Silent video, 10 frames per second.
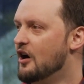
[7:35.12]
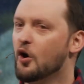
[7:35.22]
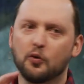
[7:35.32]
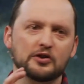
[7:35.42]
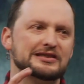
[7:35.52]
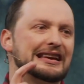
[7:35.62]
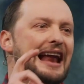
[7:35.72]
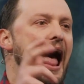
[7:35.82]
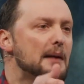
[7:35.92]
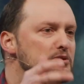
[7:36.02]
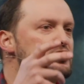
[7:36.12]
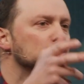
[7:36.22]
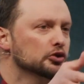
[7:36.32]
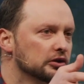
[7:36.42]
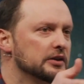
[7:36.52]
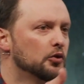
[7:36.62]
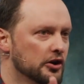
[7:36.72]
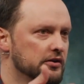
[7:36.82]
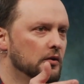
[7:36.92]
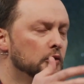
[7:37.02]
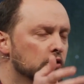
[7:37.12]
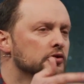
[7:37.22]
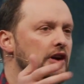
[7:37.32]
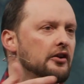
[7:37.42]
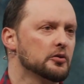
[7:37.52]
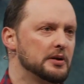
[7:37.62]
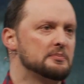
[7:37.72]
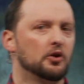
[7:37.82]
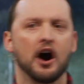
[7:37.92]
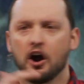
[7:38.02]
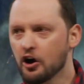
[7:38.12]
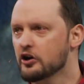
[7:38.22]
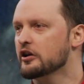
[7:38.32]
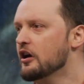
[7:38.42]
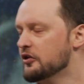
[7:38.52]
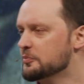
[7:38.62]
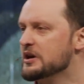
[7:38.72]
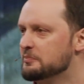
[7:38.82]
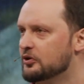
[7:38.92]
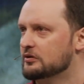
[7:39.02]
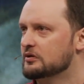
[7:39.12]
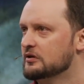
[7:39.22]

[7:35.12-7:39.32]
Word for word: Our words can absolutely wound other people, hurt other people.